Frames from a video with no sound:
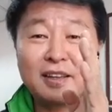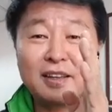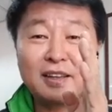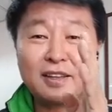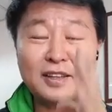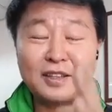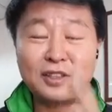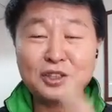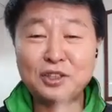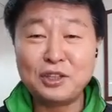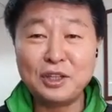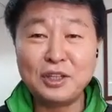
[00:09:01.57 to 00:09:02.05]

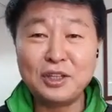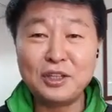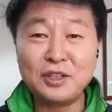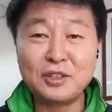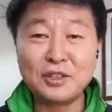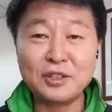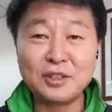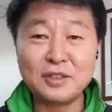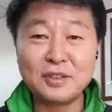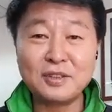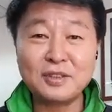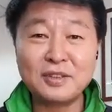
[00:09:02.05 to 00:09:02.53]
the
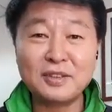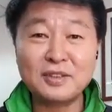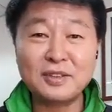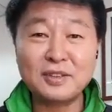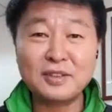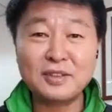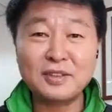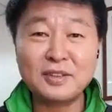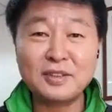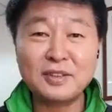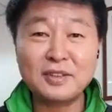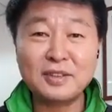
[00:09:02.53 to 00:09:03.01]
Jesus,
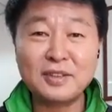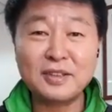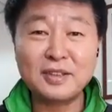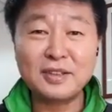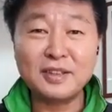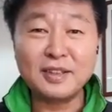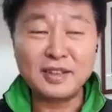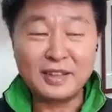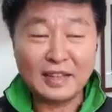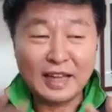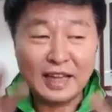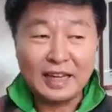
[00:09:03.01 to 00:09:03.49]

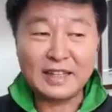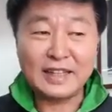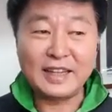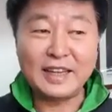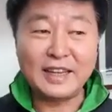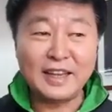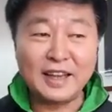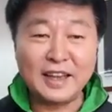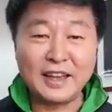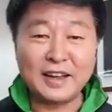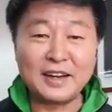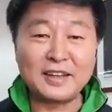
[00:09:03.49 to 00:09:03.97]

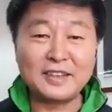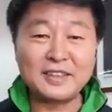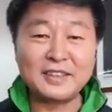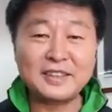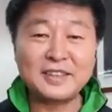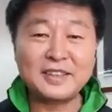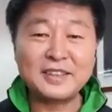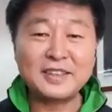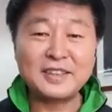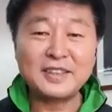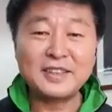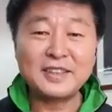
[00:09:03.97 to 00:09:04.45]
nothing else,
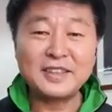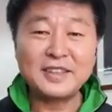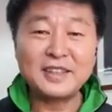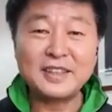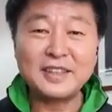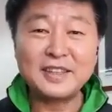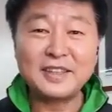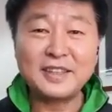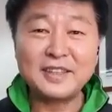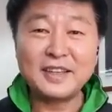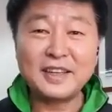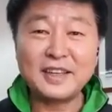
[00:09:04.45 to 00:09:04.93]

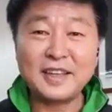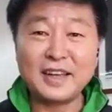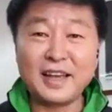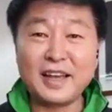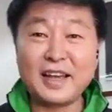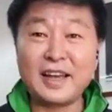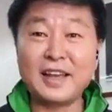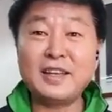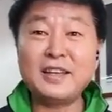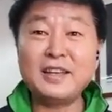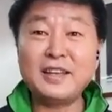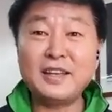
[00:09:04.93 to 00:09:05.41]

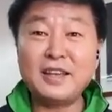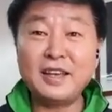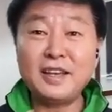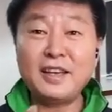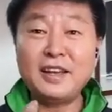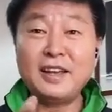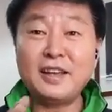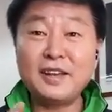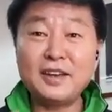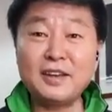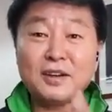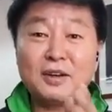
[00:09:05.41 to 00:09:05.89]
and he
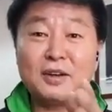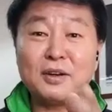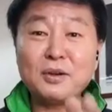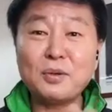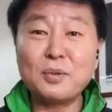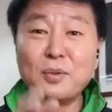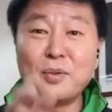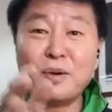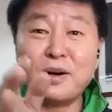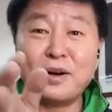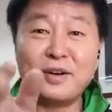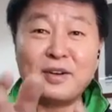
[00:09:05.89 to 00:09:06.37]
really
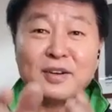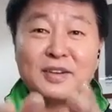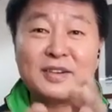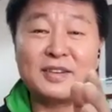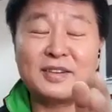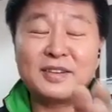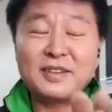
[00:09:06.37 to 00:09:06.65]
walked.